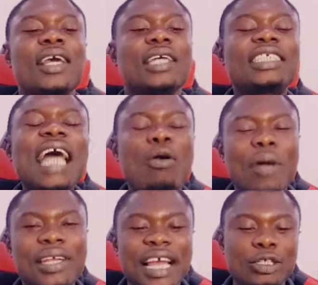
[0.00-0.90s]

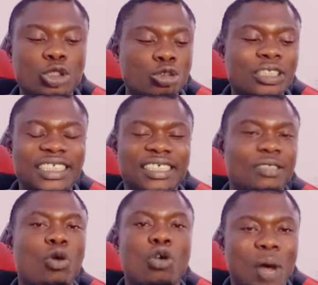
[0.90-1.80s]
Sarkodie and so say
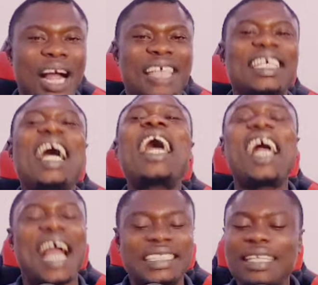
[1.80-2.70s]
on one kasa
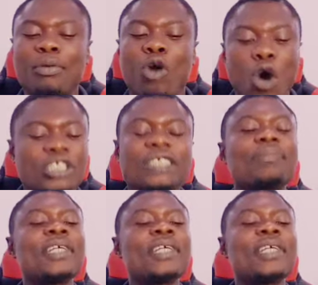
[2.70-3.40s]
ekasa because